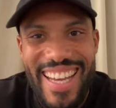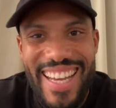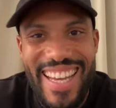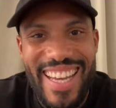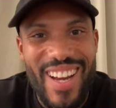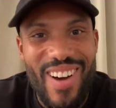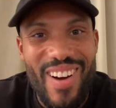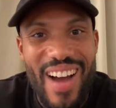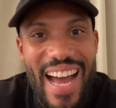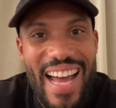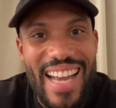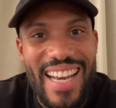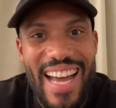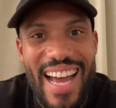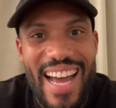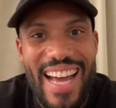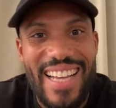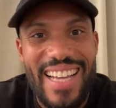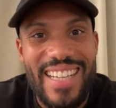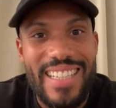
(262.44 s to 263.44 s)
you know,
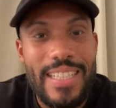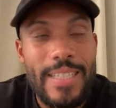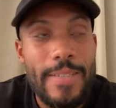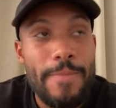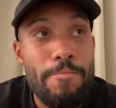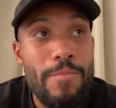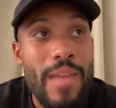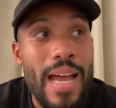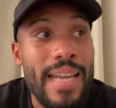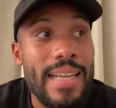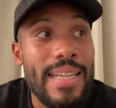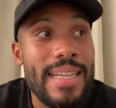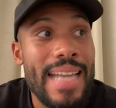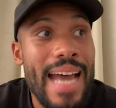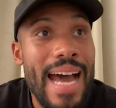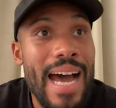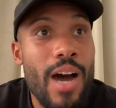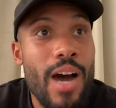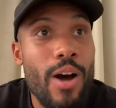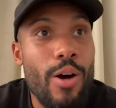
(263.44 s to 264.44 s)
and
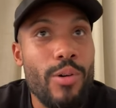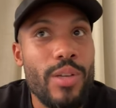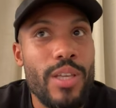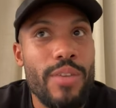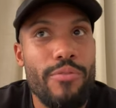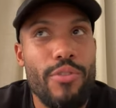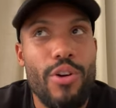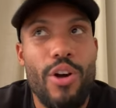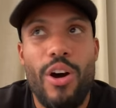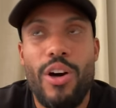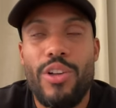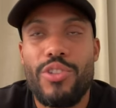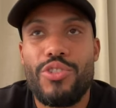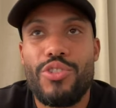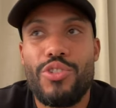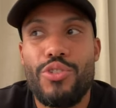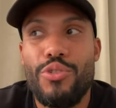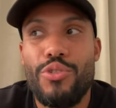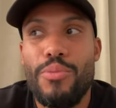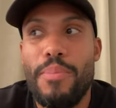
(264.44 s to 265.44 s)
now you've
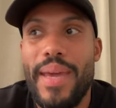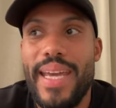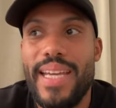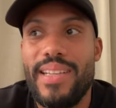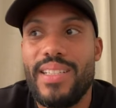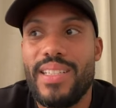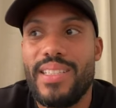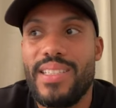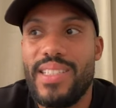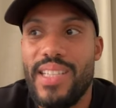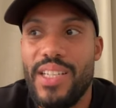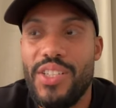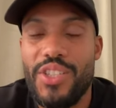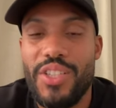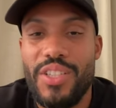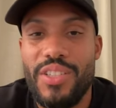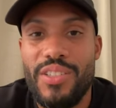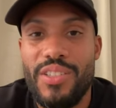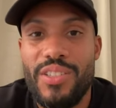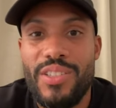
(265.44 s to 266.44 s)
got to make
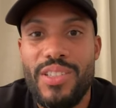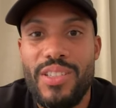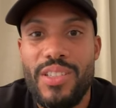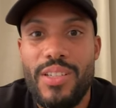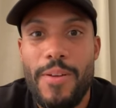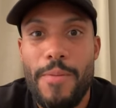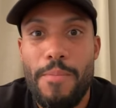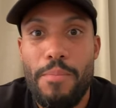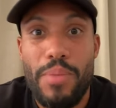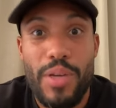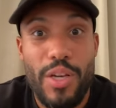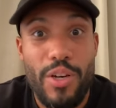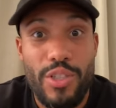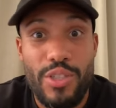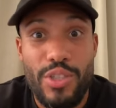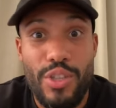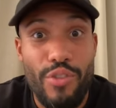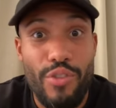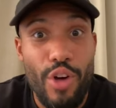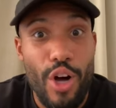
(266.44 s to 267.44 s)
decisions
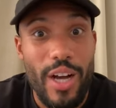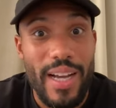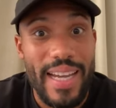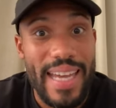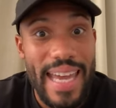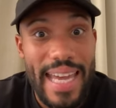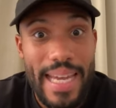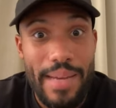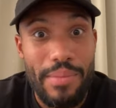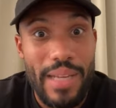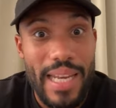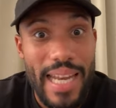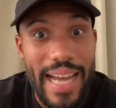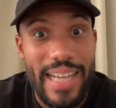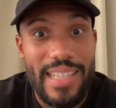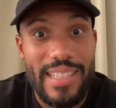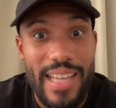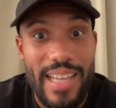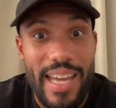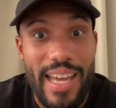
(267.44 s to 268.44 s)
because you've got a game the
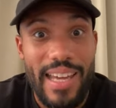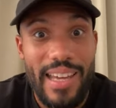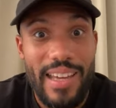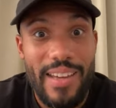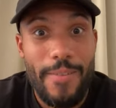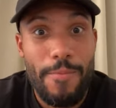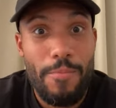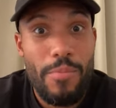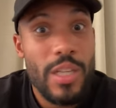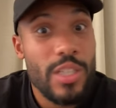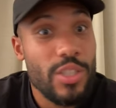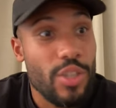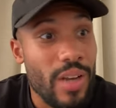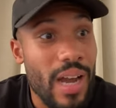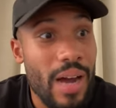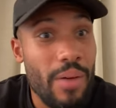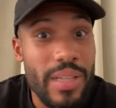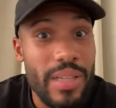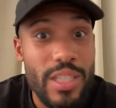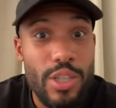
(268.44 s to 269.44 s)
next day. So
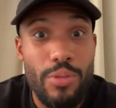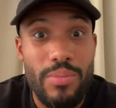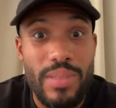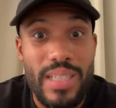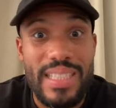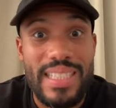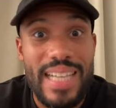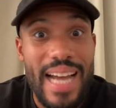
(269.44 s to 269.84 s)
now it comes to